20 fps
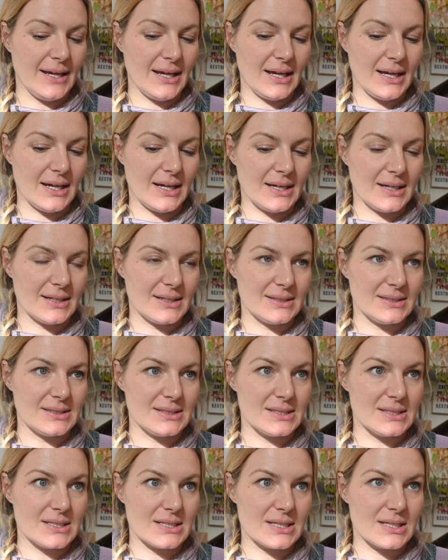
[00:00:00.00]

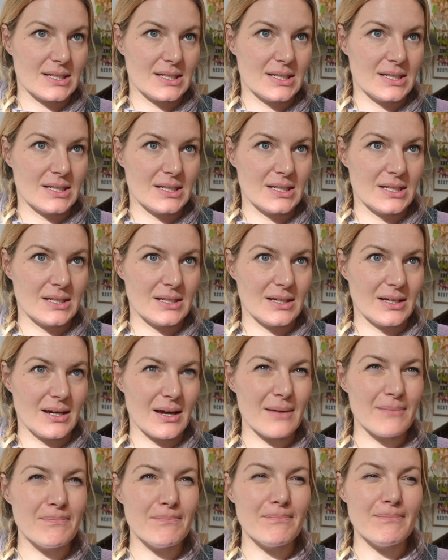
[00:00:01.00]
And
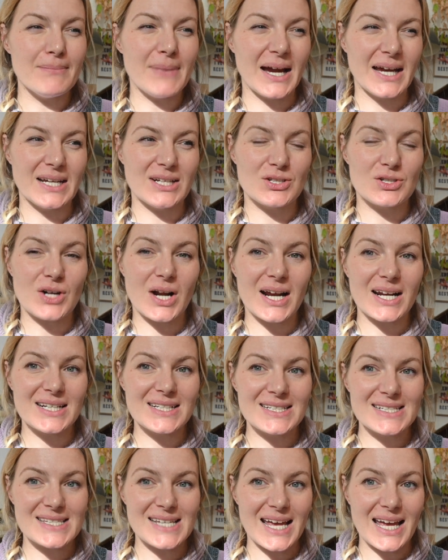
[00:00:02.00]
I might try and
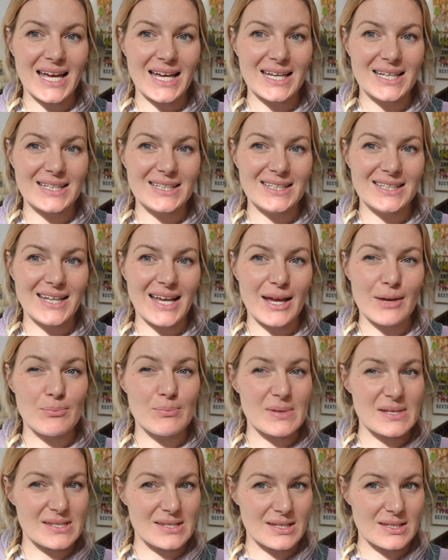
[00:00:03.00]
design a
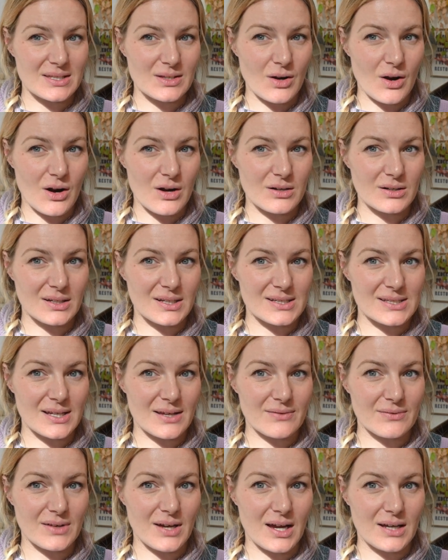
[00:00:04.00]
business card because
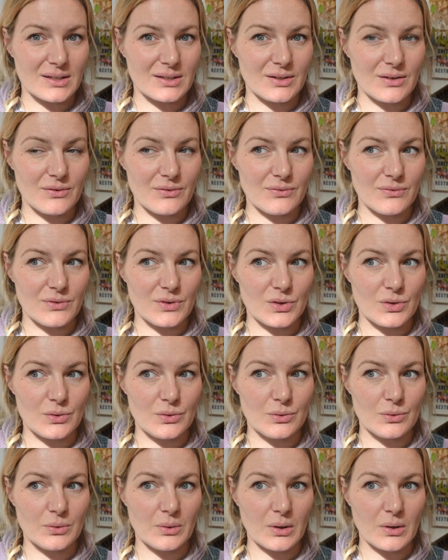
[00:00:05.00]
I've gotten a few
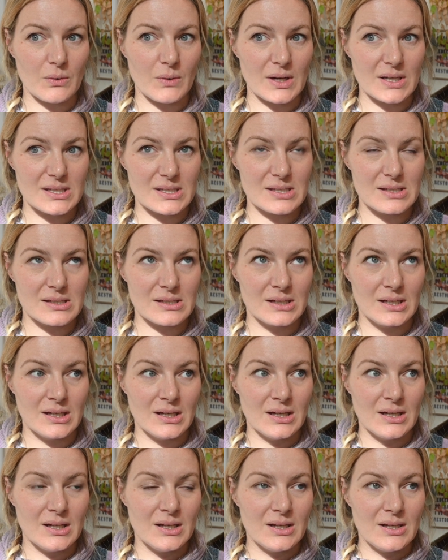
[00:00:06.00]
requests,
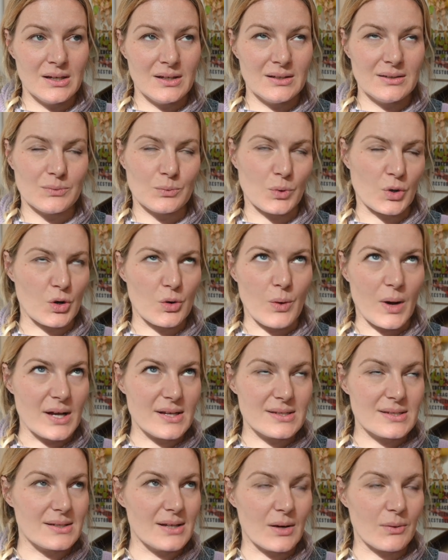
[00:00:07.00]

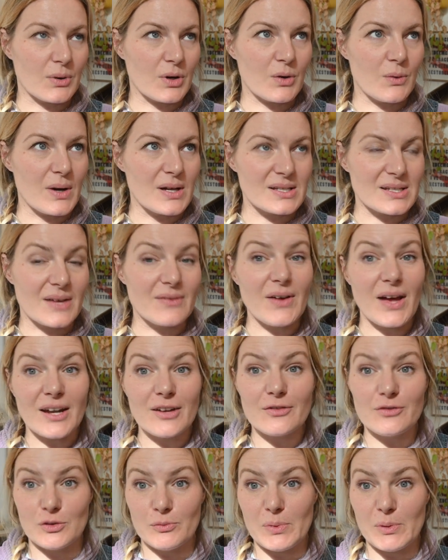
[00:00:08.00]
not requests. I've had a
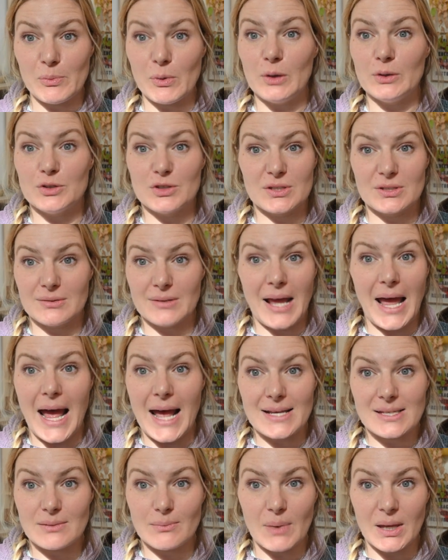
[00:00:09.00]
few people just
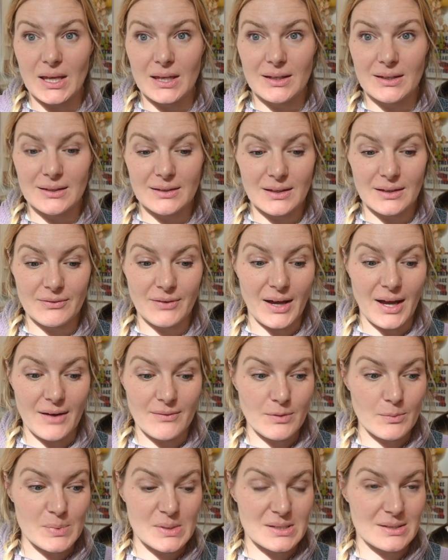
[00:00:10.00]
ask me if I
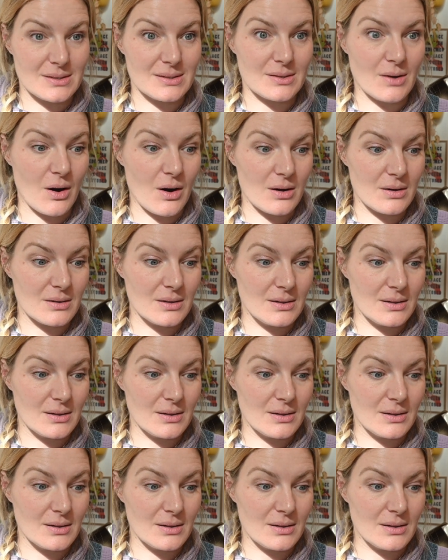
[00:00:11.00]
have a business card,